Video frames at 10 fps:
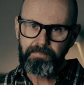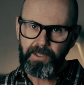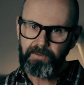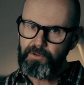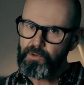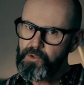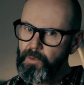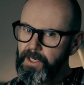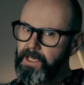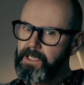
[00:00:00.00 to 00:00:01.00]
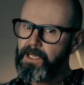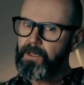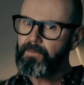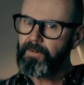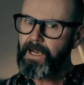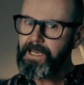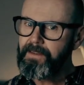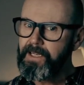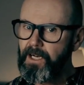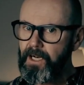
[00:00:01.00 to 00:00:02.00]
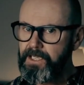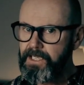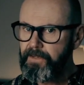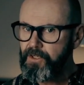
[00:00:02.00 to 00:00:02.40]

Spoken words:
But of course, we need to convey the idea